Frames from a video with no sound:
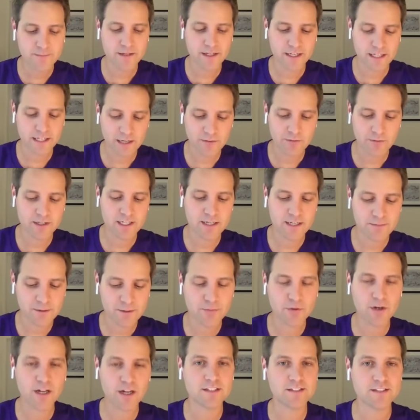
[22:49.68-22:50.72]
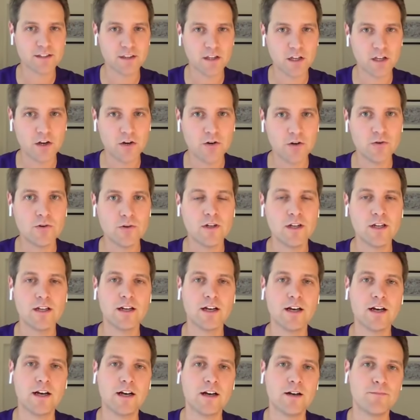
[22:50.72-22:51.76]
the price low
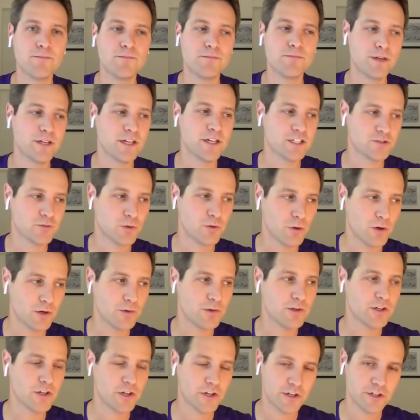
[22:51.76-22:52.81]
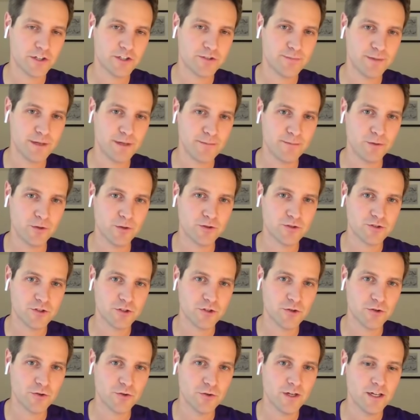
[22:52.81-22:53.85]
because we want to encourage people
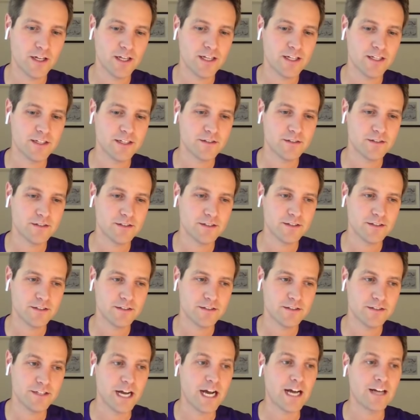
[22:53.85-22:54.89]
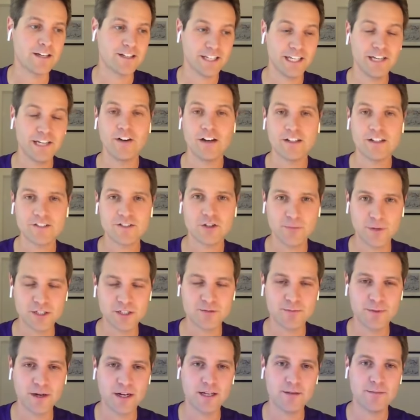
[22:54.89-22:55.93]
to not give us too
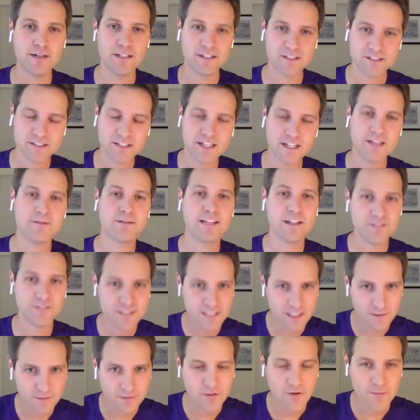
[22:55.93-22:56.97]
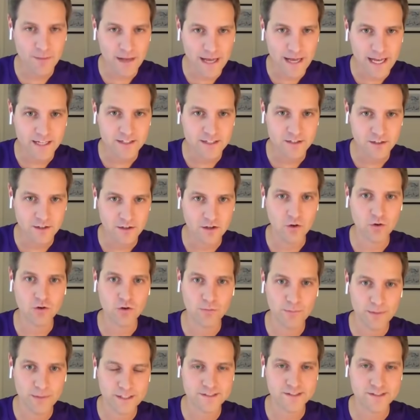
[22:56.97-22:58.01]
much money, but instead give some of it back to the
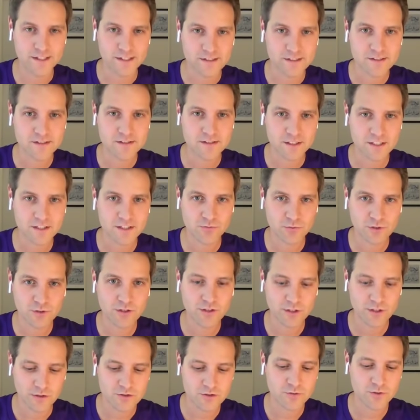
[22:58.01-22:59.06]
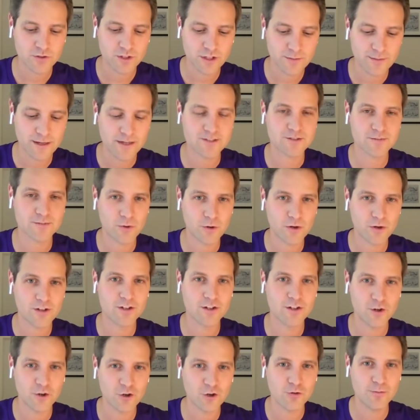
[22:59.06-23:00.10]
local business. This is really, it's really about supporting
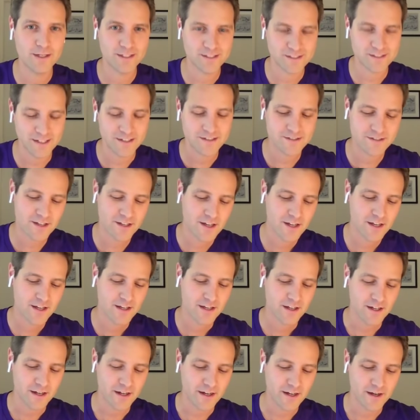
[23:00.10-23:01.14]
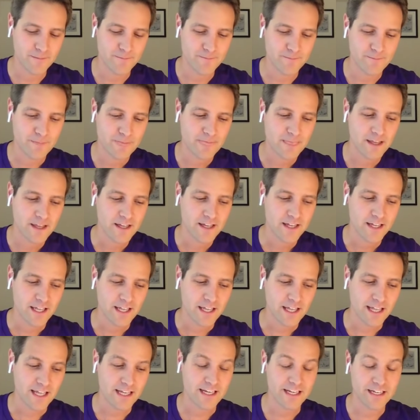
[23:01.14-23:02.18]
the local business. And
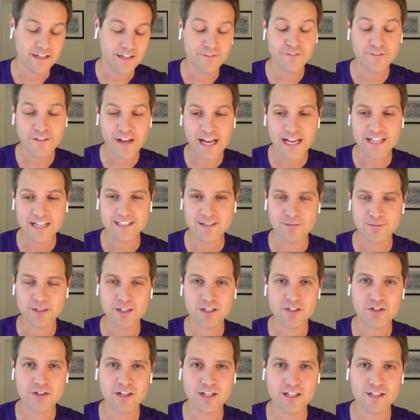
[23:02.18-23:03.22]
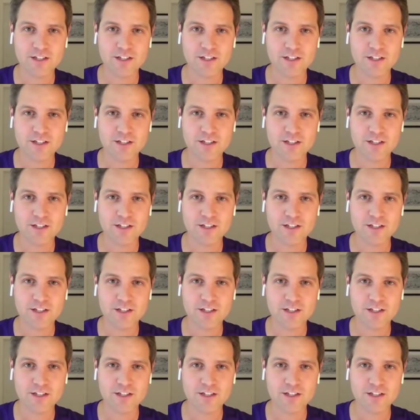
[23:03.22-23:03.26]
then in fact, I'm going to create a